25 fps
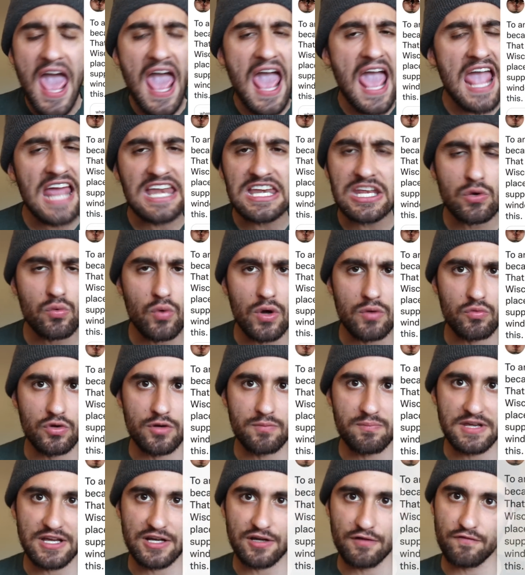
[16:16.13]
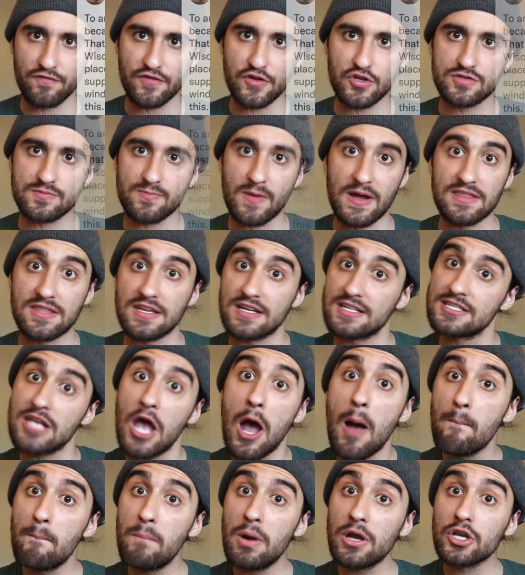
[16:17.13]
Anyone would be confused by this,
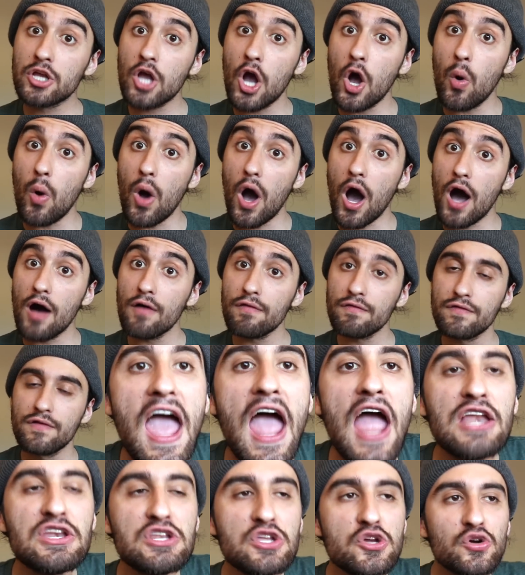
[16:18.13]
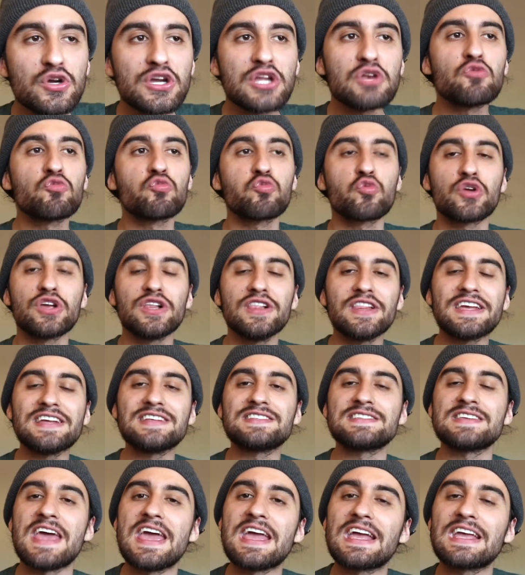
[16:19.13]
but go off. And you can really
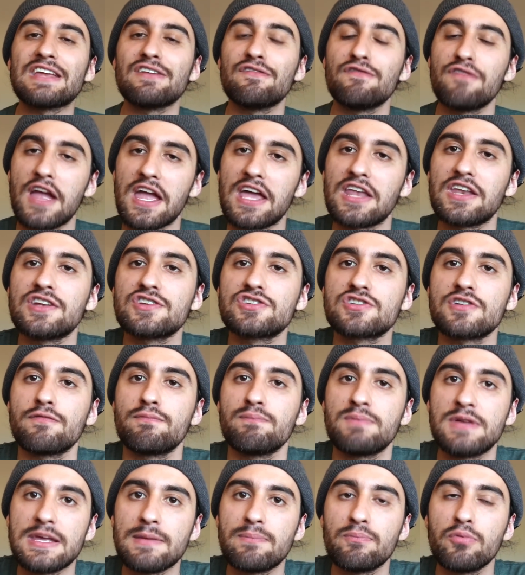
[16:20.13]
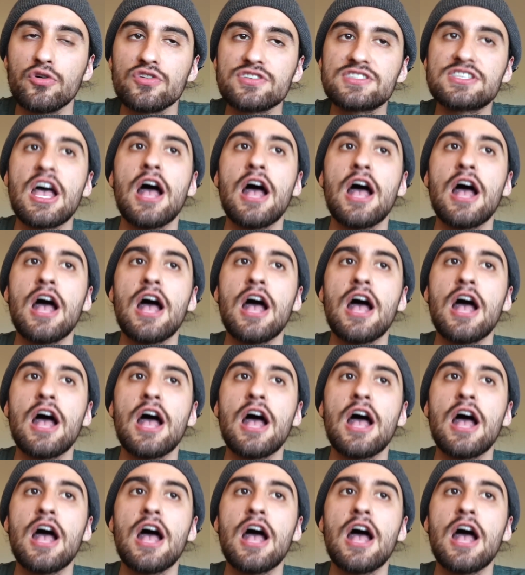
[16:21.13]
take advantage of people's